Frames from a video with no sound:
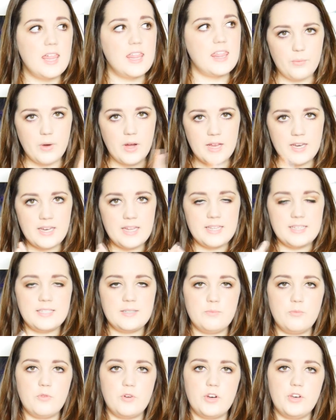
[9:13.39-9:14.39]
One
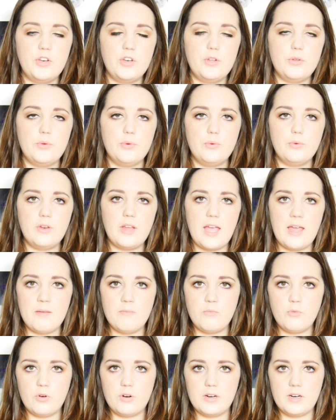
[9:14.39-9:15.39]
is more nude
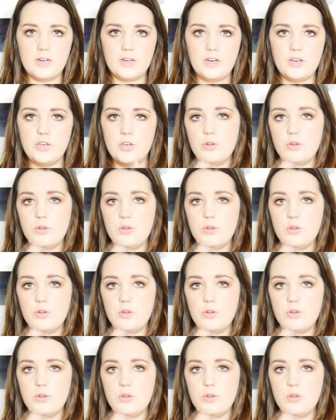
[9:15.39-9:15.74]
and more